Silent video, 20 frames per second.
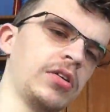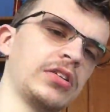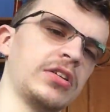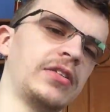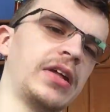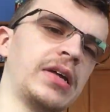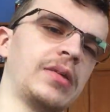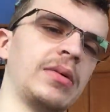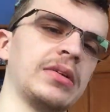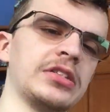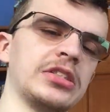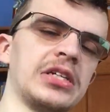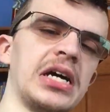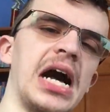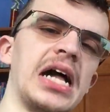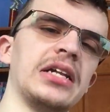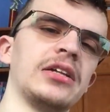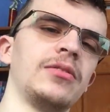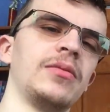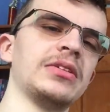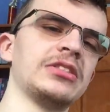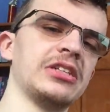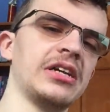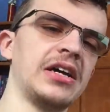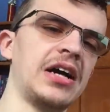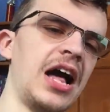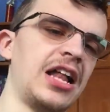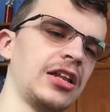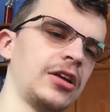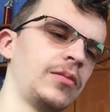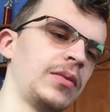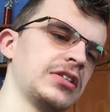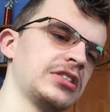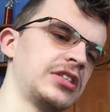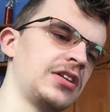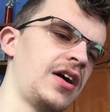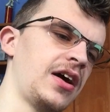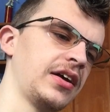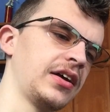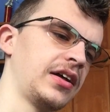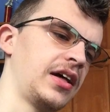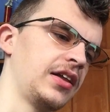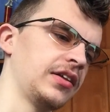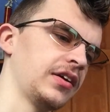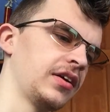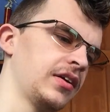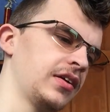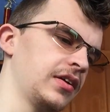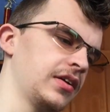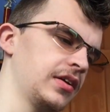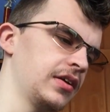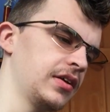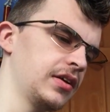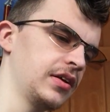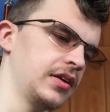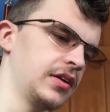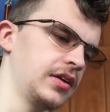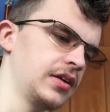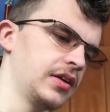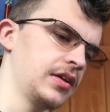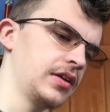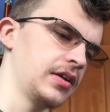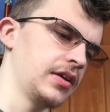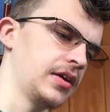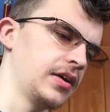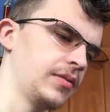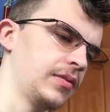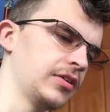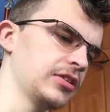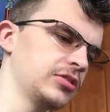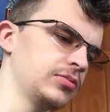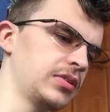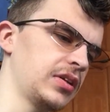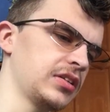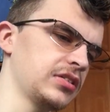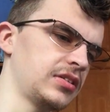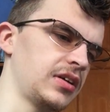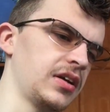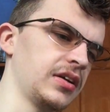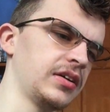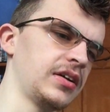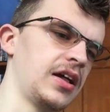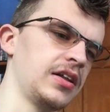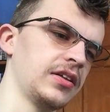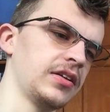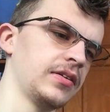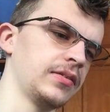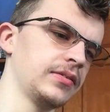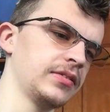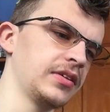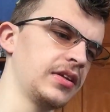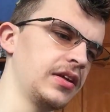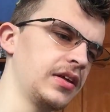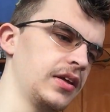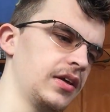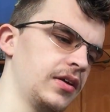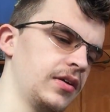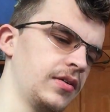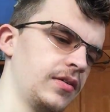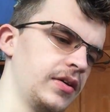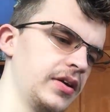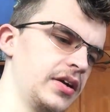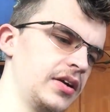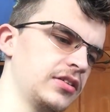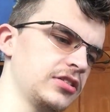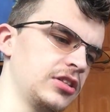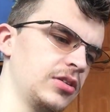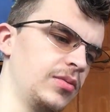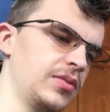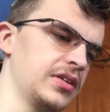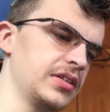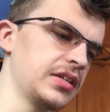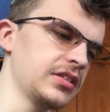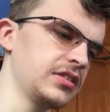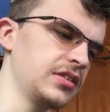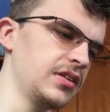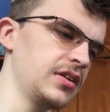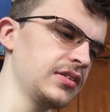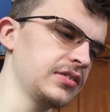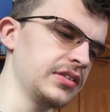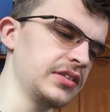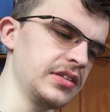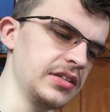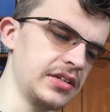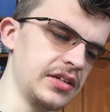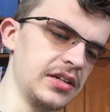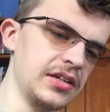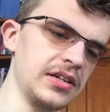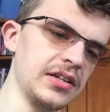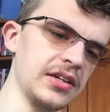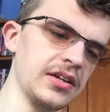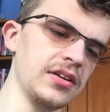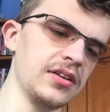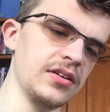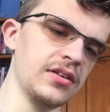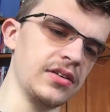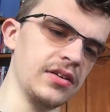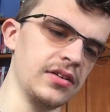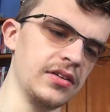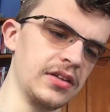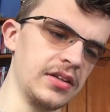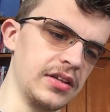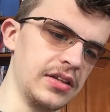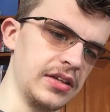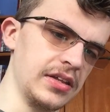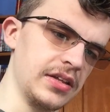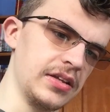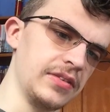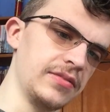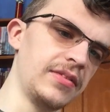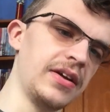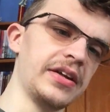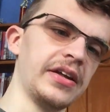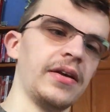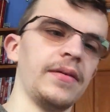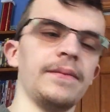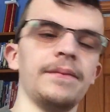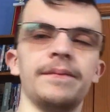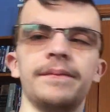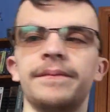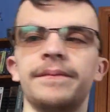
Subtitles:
right? Like, one's color, one's in color, one's not in color. And where's one that's not in color? Where's the one that's not in color? Right here.